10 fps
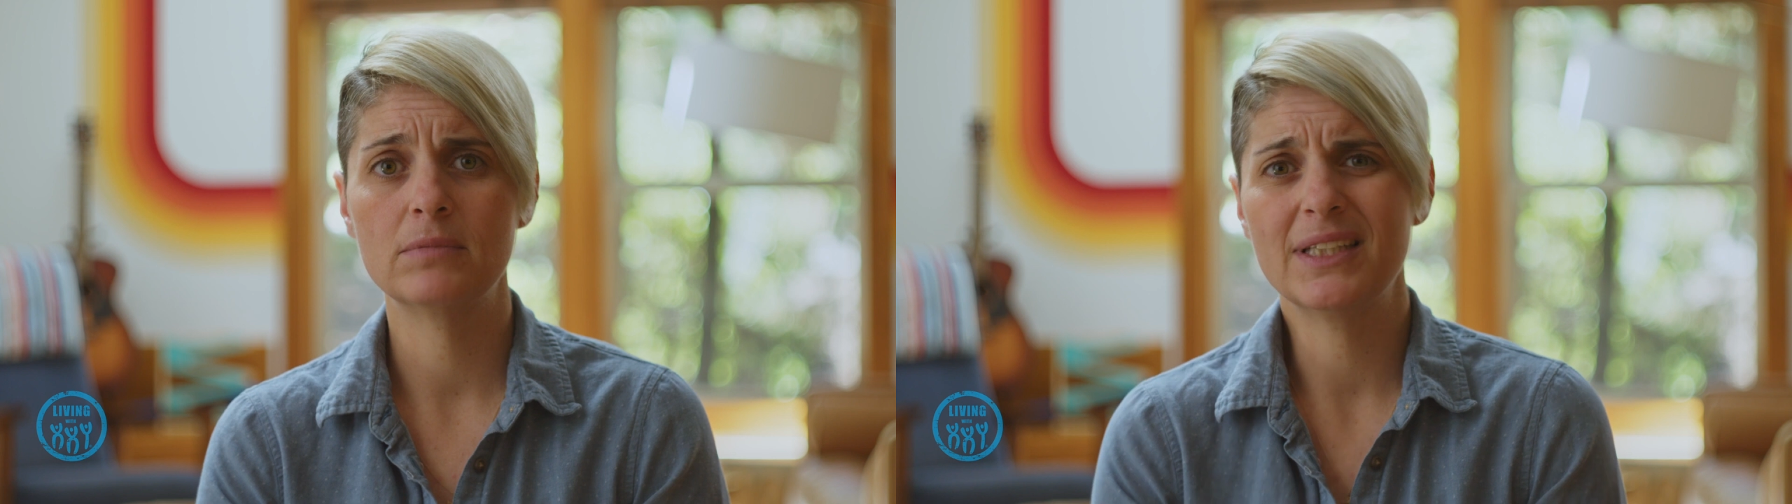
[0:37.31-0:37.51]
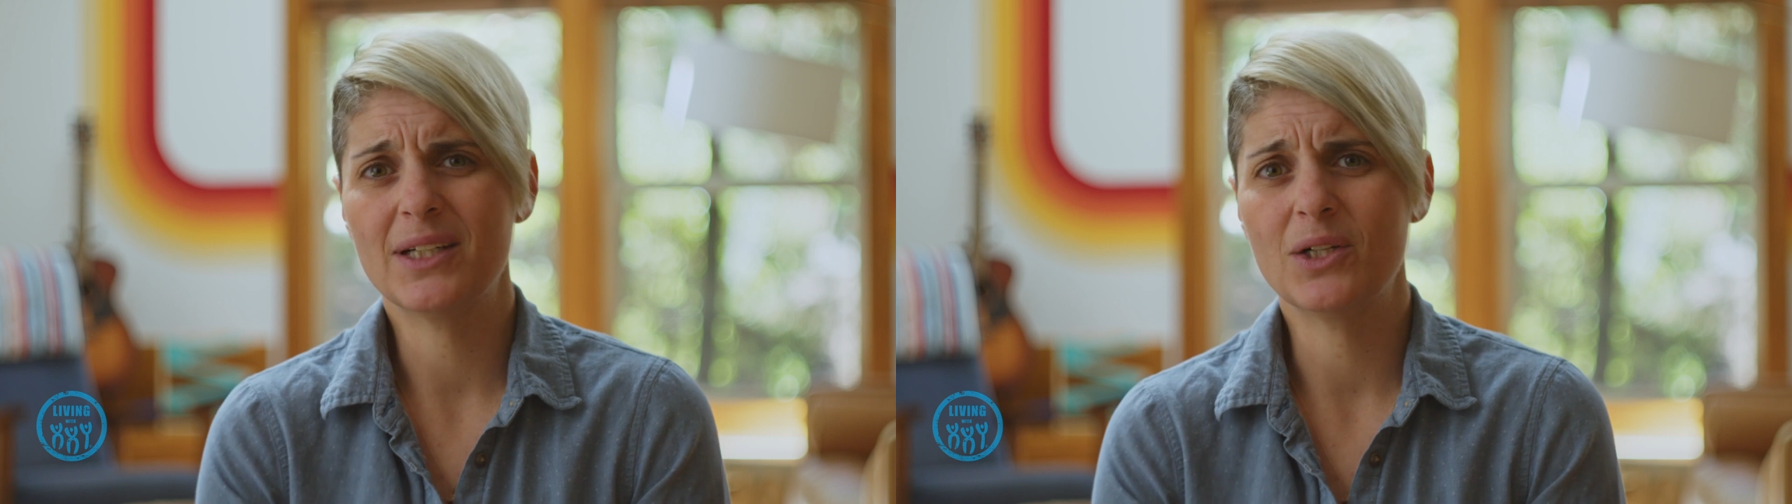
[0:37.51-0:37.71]

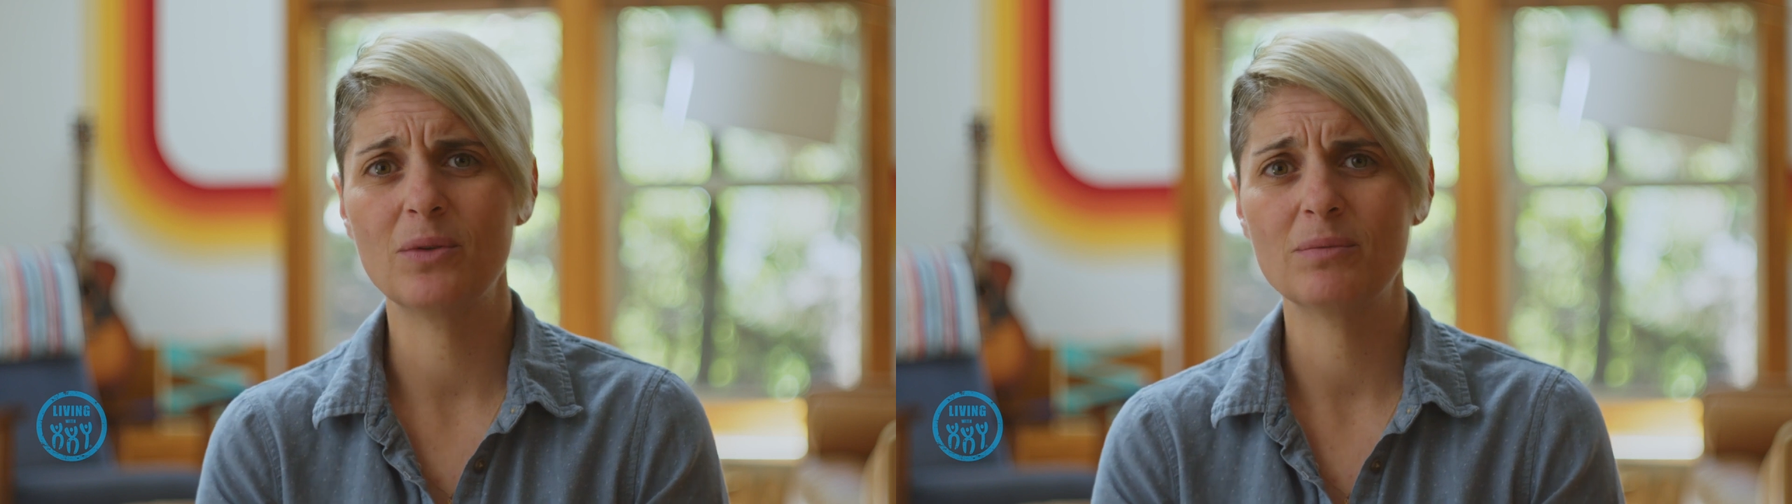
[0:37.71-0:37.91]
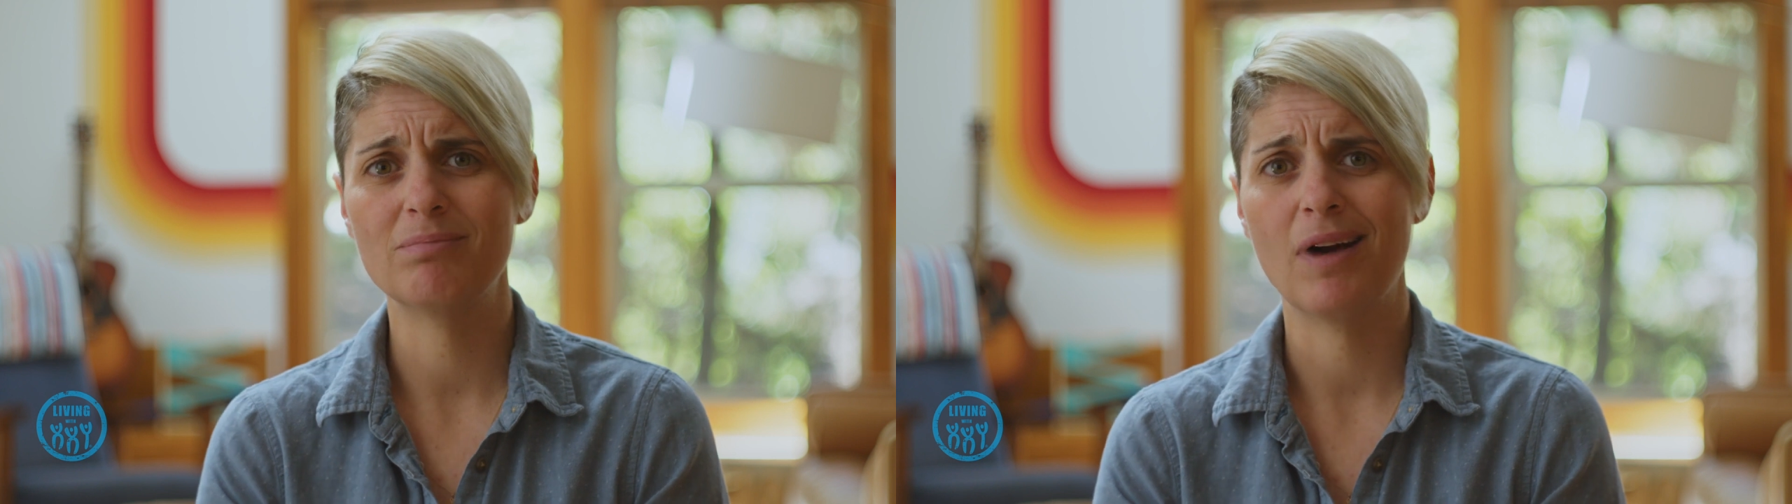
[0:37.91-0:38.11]
you
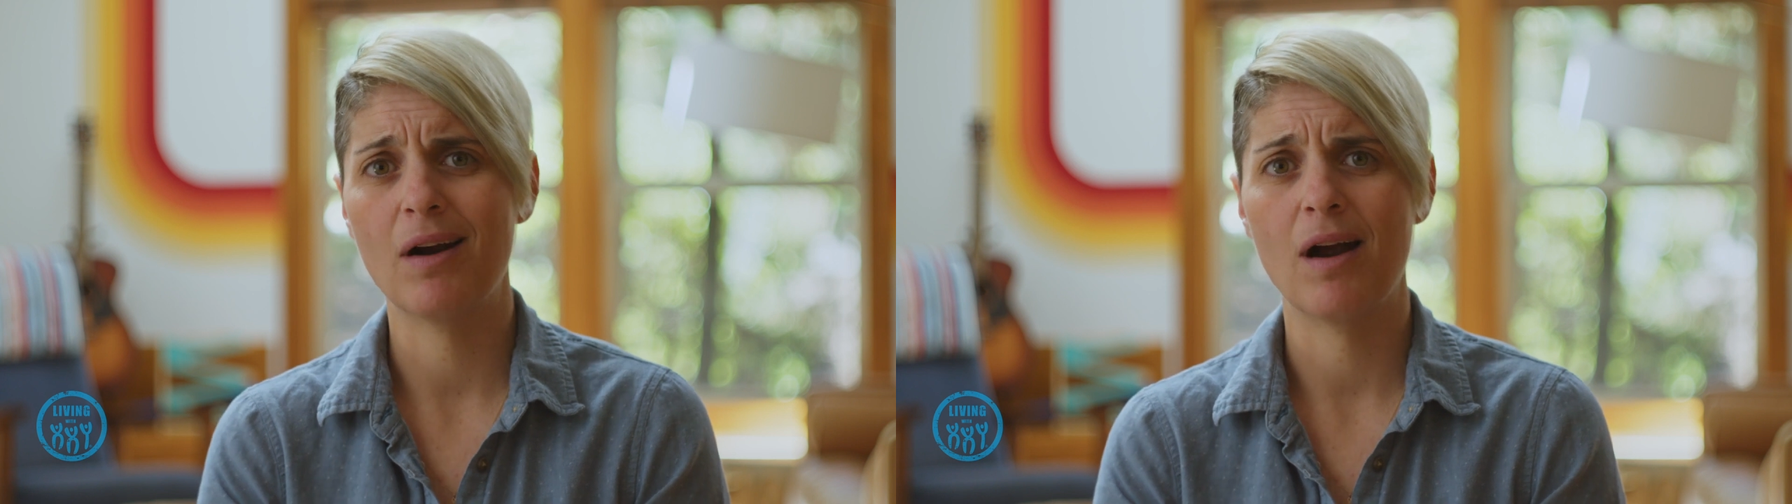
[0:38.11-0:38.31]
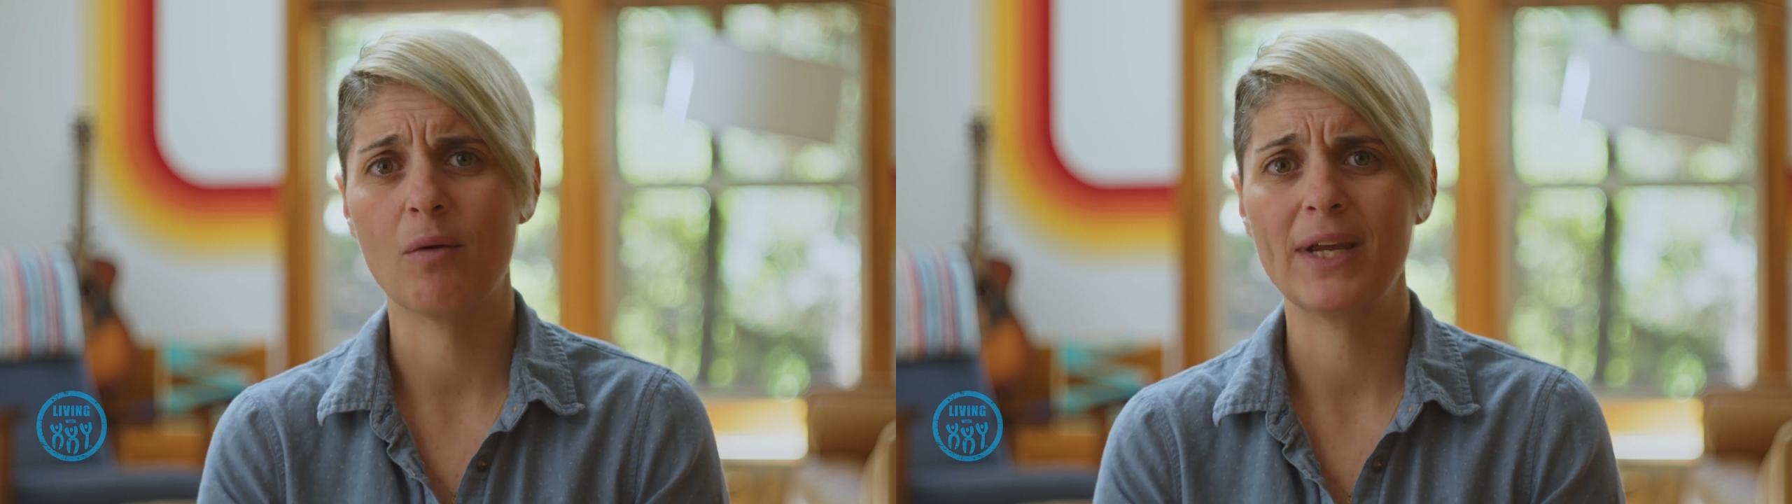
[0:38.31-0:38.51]
know,
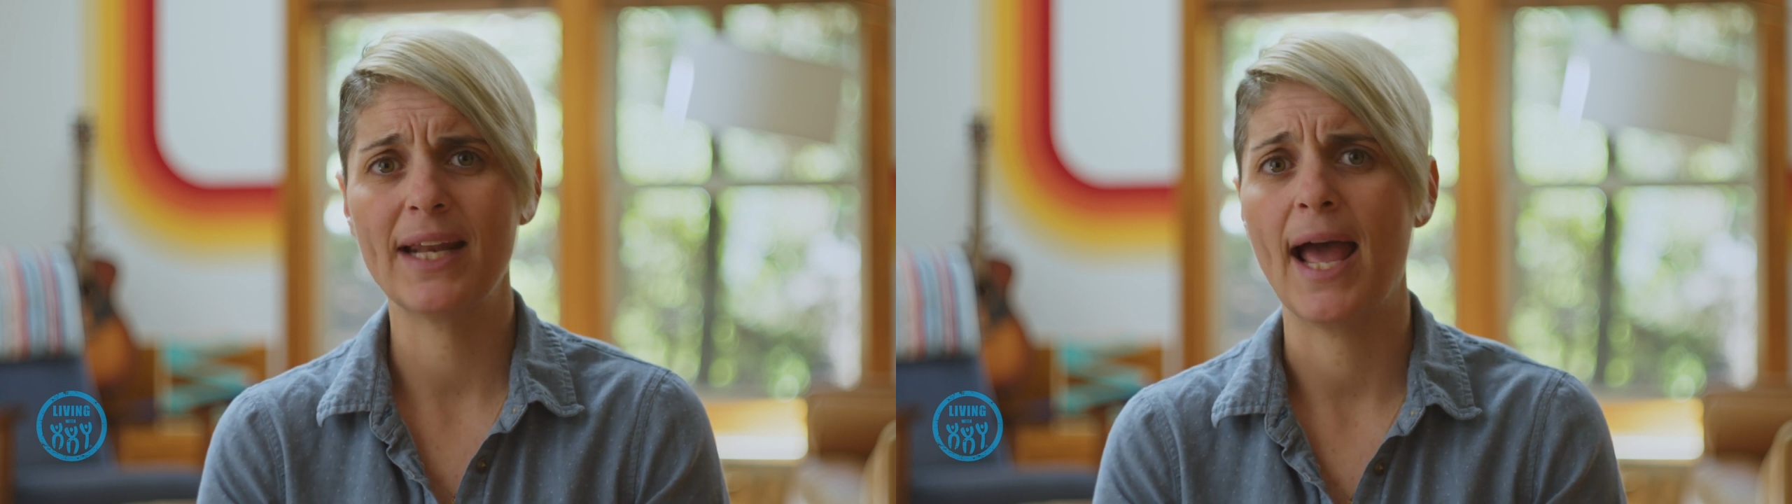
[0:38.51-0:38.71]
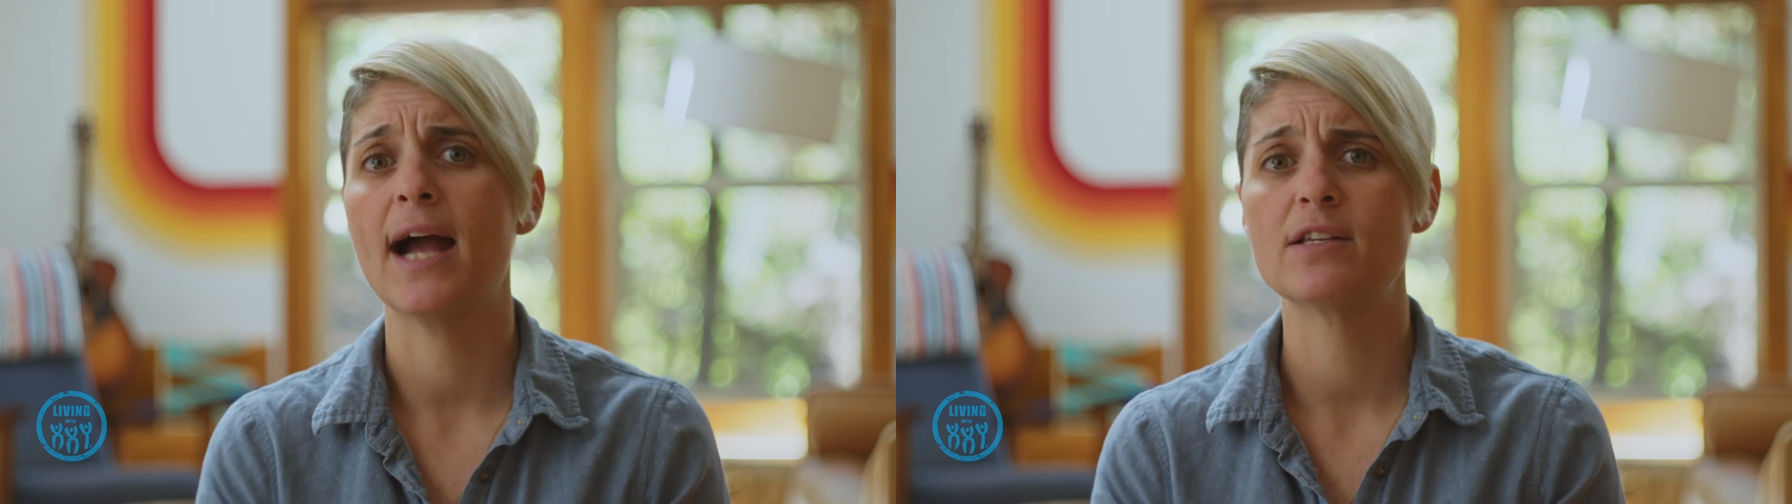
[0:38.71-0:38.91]
are we
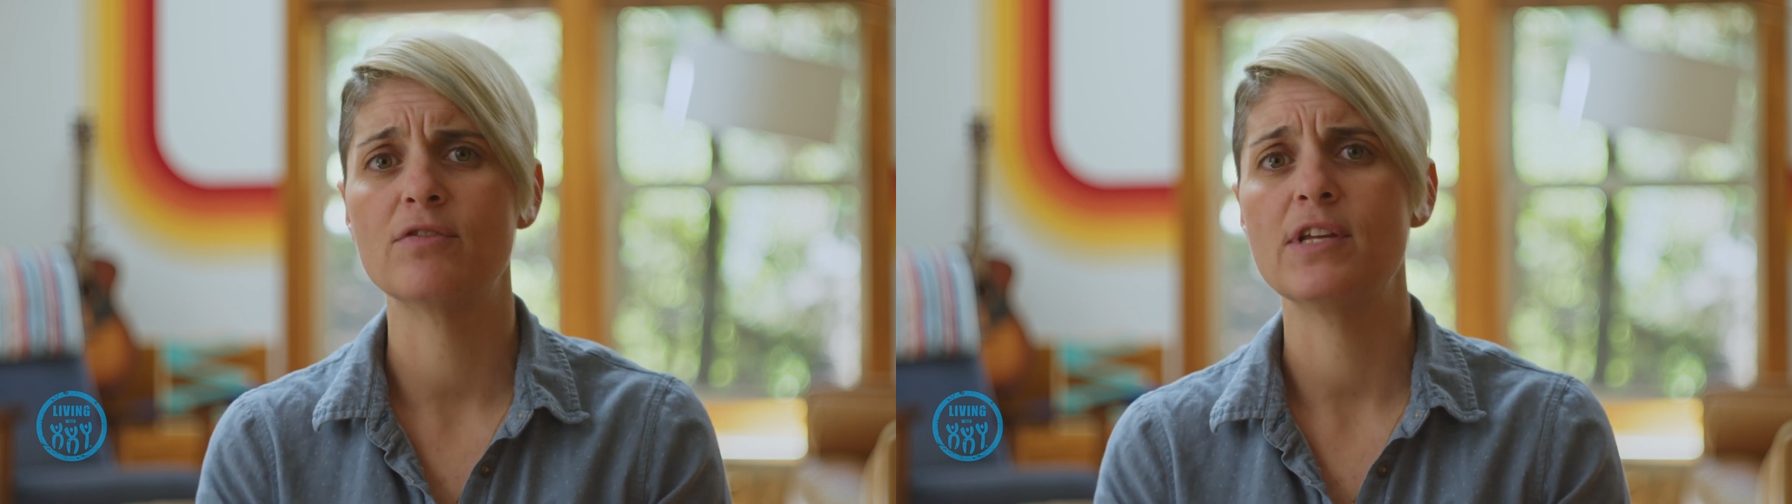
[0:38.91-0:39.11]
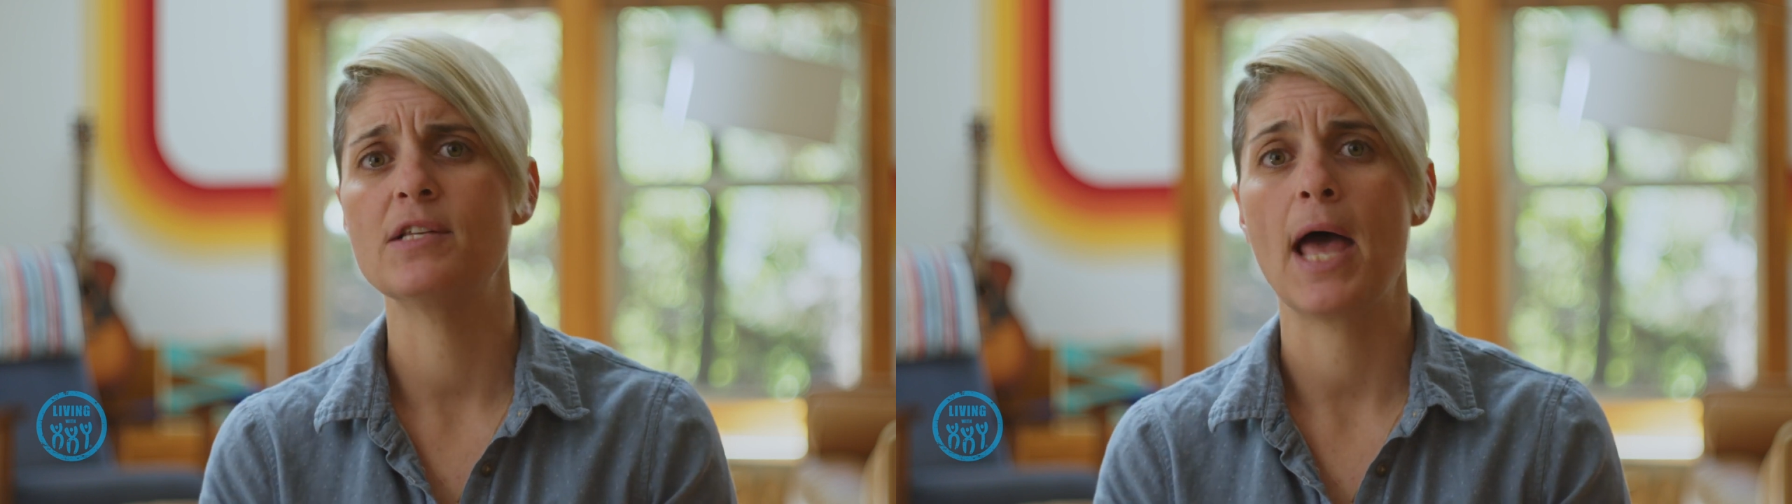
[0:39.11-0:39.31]
going to actively